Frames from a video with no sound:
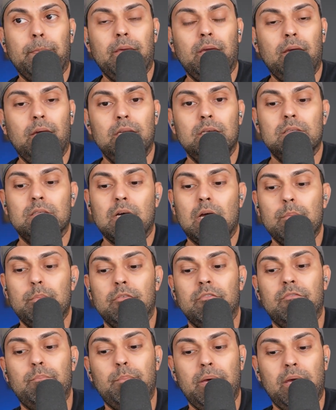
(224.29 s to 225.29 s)
Any type
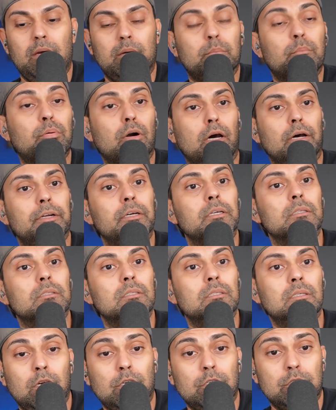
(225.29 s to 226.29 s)
of PAM
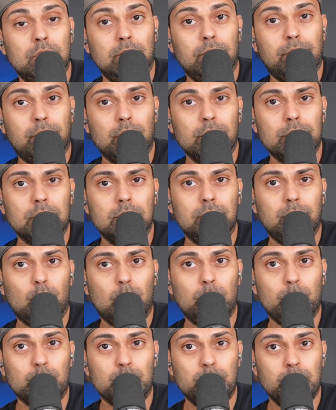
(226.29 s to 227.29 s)
product should first and
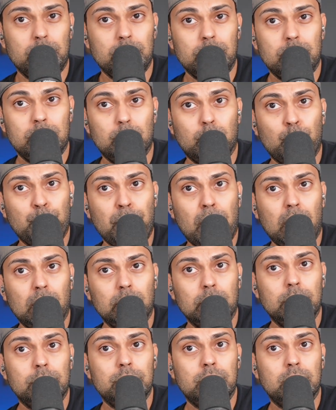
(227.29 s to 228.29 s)
foremost be zero
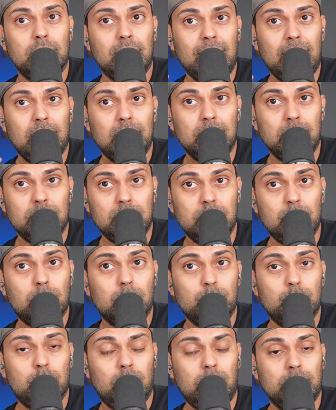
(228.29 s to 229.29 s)
knowledge, zero
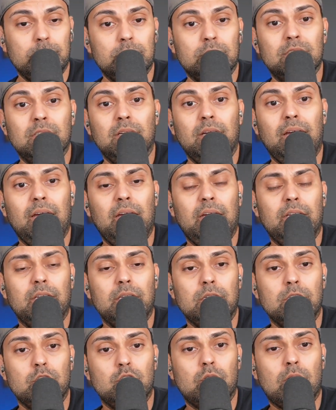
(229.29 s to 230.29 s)
trust,
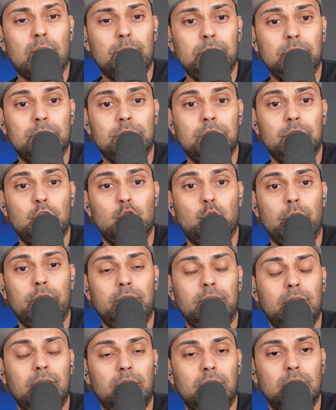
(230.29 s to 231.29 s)
and drop it
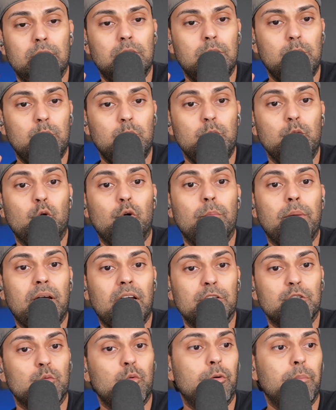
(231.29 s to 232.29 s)
straight into your
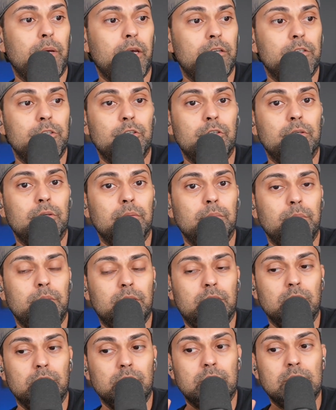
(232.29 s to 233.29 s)
password manager,
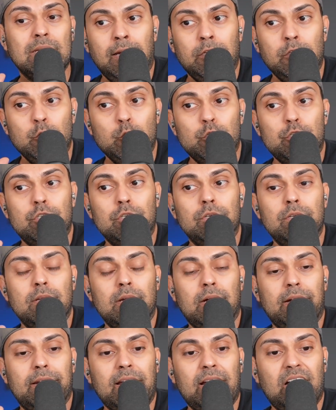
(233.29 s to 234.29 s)
because you should
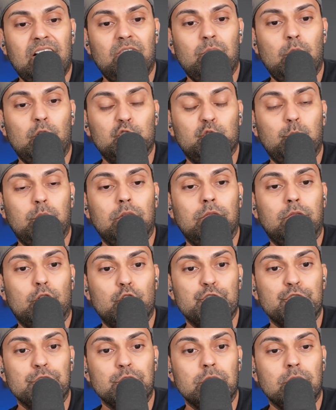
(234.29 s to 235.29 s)
not have multiple
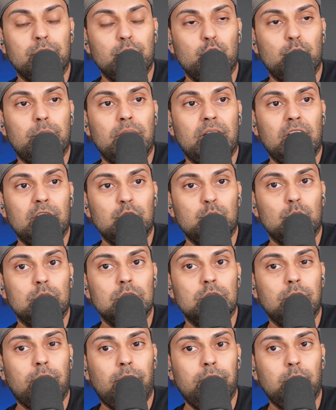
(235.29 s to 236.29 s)
versions of your
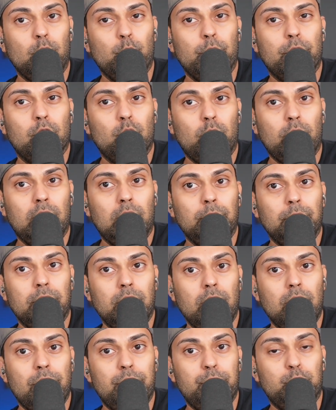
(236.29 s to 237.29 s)
passwords floating around
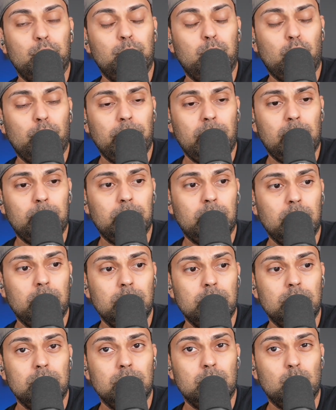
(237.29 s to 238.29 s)
in third-party
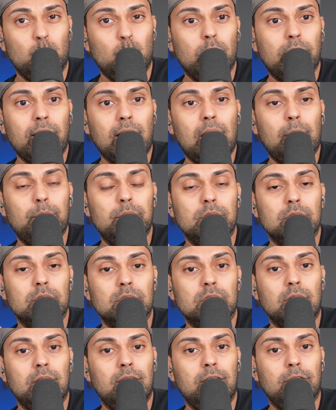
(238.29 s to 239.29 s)
applications. What
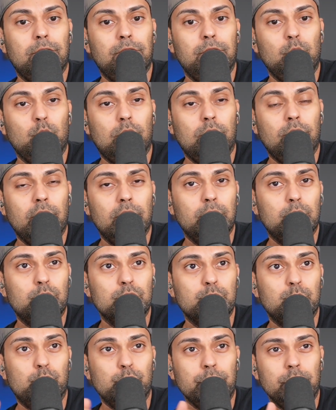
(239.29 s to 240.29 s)
happens if your vendor
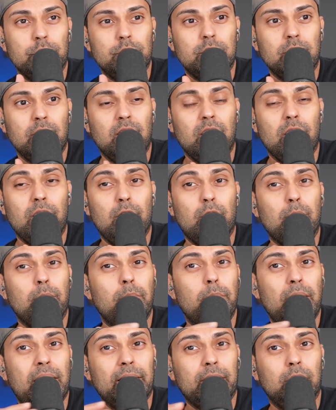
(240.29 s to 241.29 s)
is breached and their
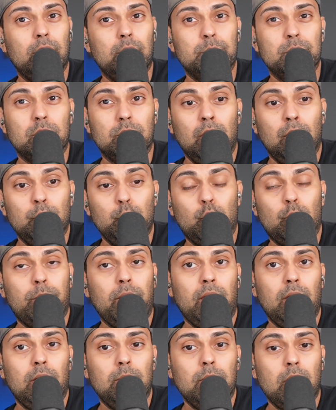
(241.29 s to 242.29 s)
backups are? Your
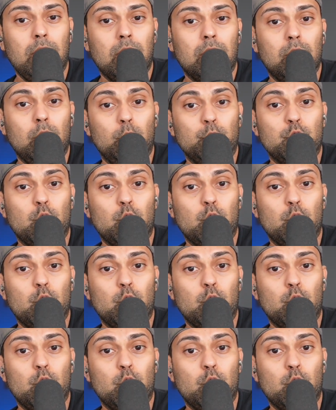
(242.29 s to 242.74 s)
PAM goes